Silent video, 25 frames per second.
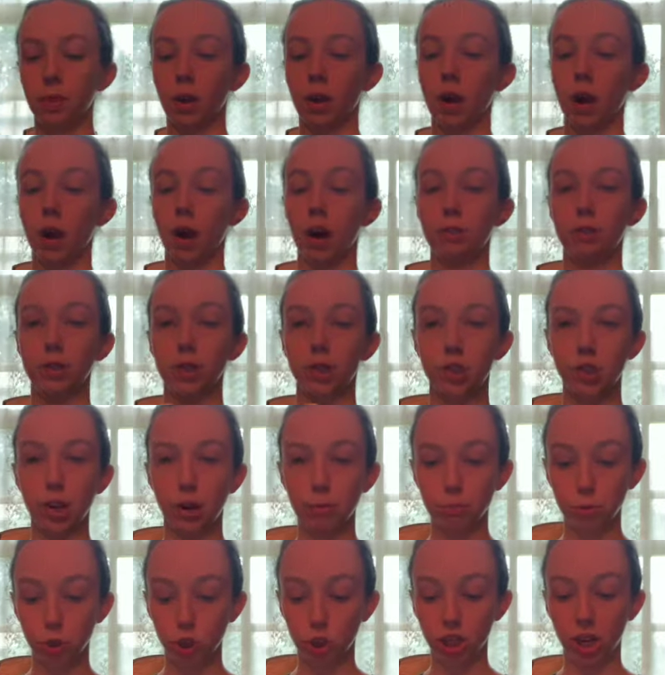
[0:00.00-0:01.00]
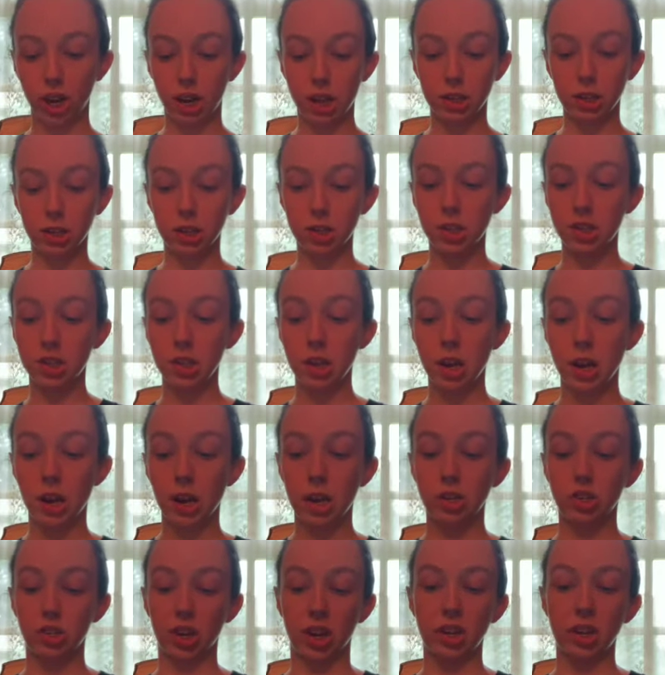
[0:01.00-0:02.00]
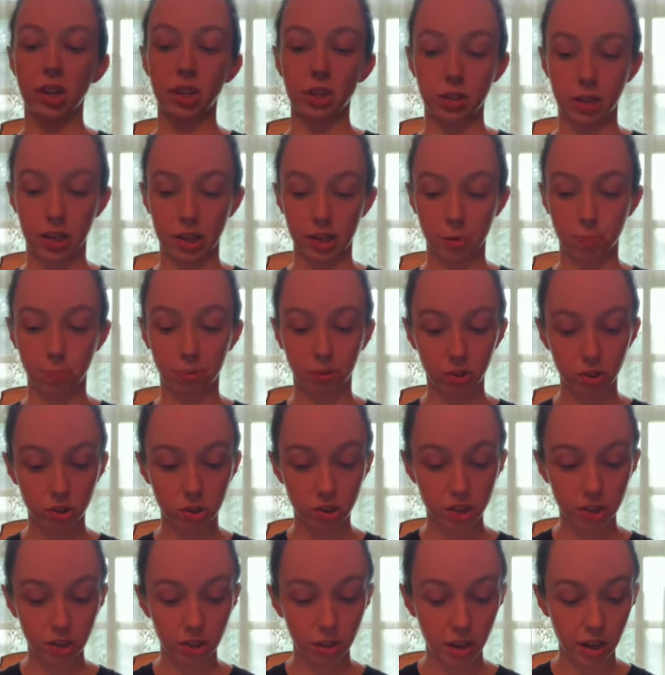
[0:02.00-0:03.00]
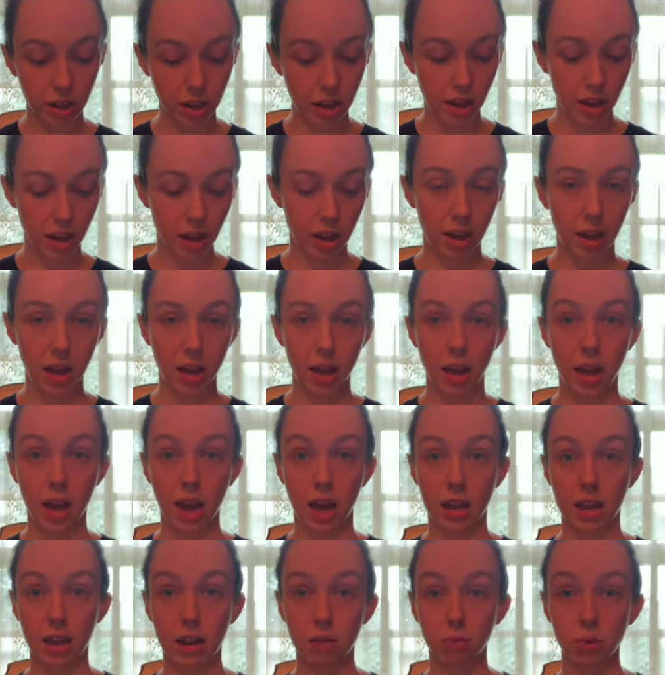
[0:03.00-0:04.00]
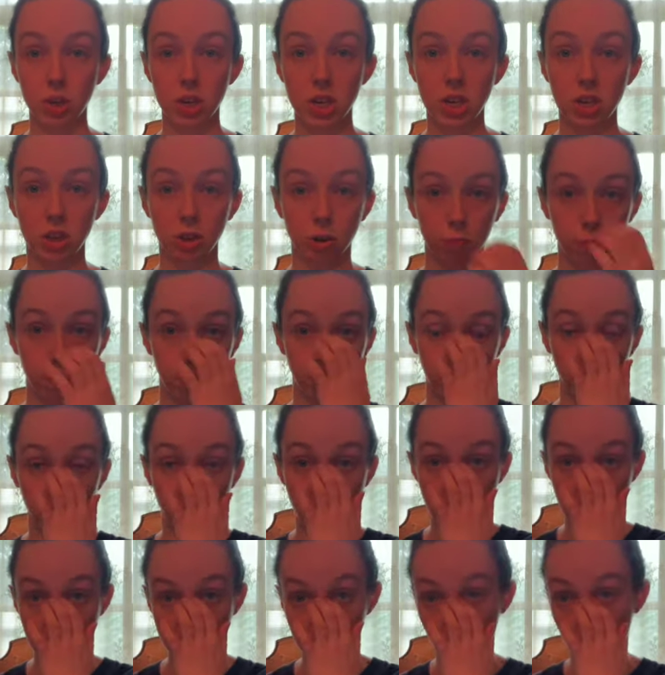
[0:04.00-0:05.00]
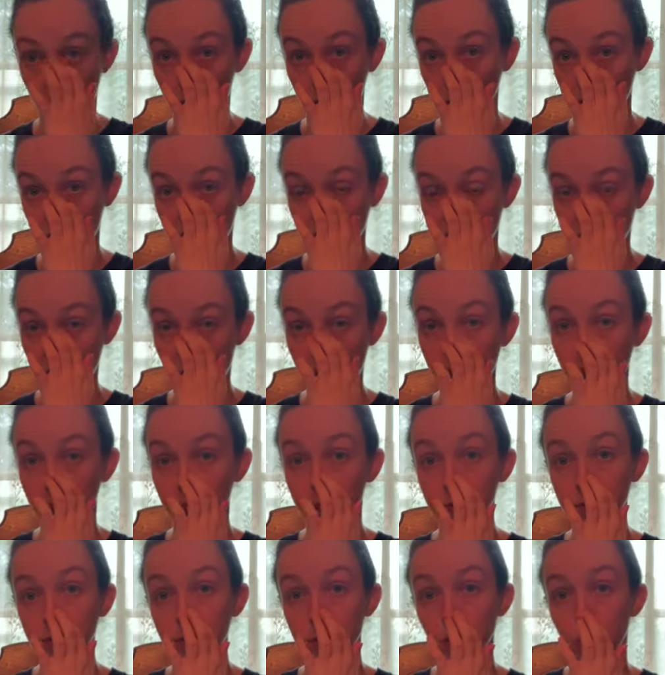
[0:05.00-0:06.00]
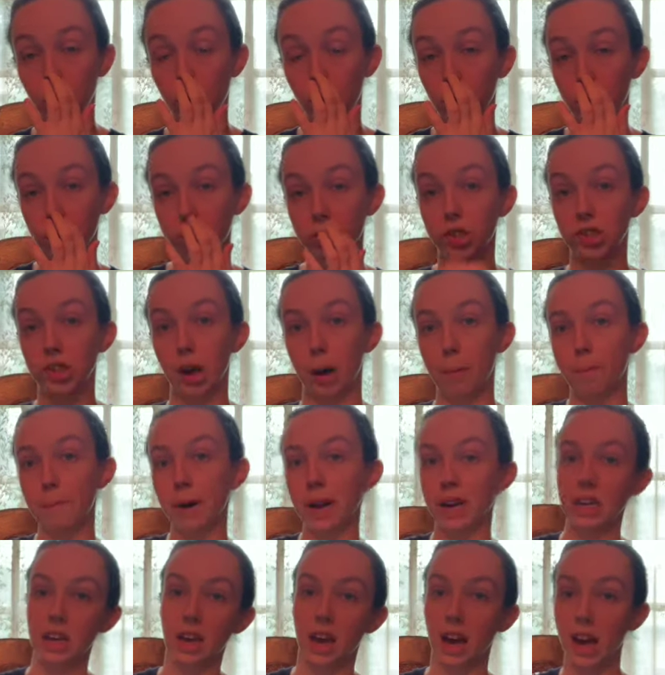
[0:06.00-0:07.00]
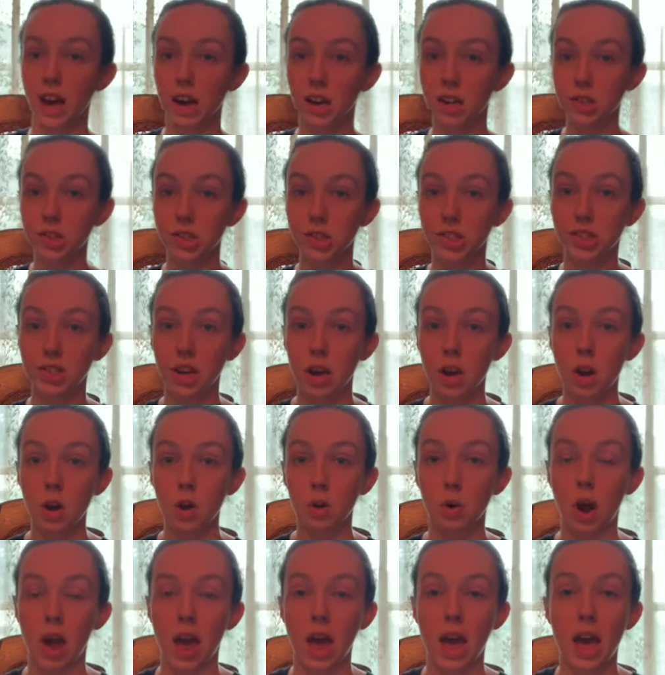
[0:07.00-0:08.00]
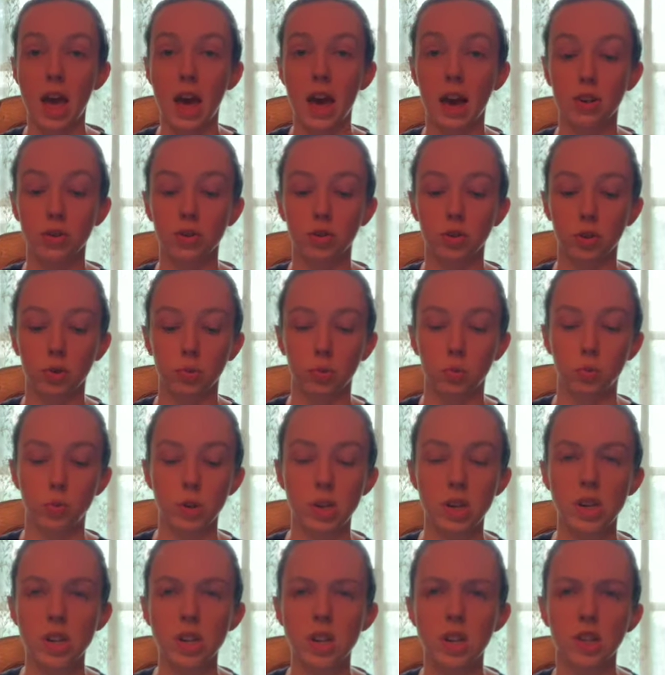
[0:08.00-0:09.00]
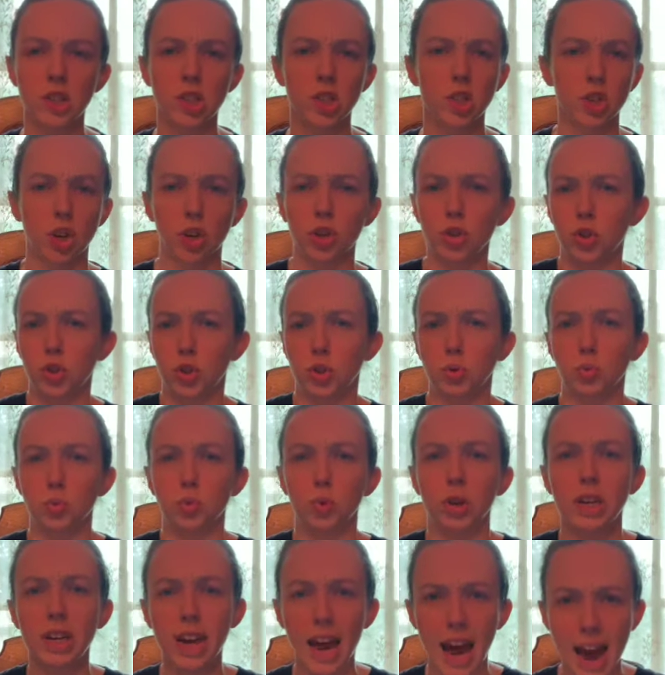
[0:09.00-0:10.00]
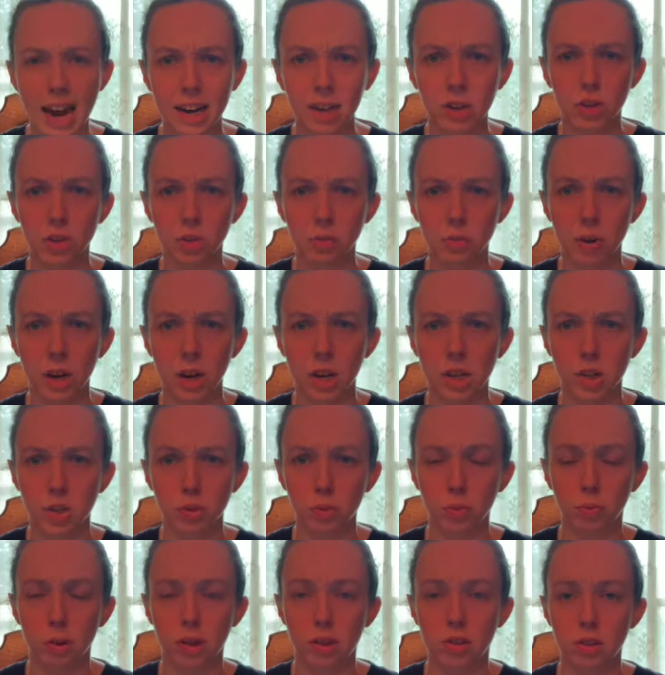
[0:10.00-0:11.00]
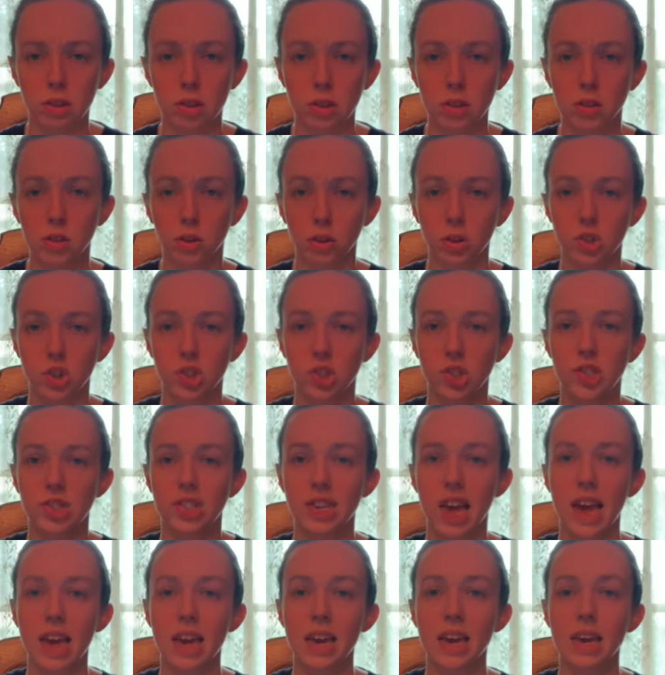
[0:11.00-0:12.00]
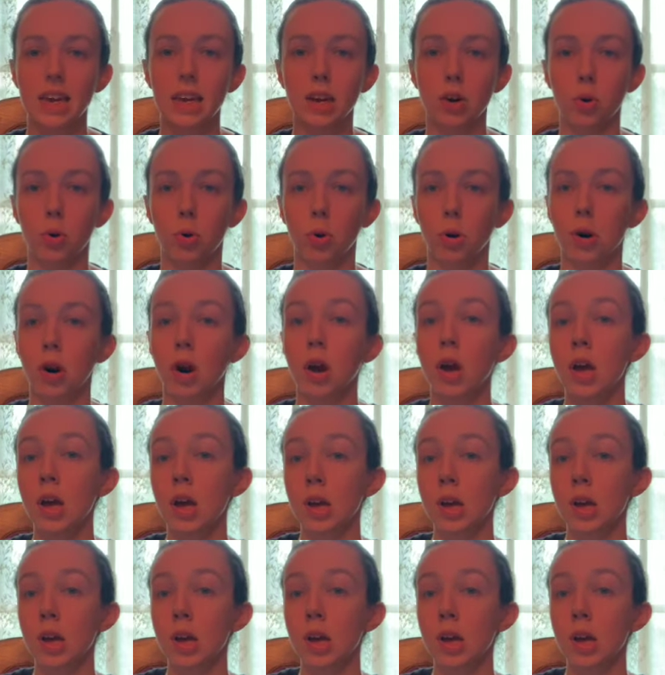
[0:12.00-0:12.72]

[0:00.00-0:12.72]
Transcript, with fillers: of assumptions, taking things personally, and then we either blame ourselves or somebody else, and we start to react to it with either saying or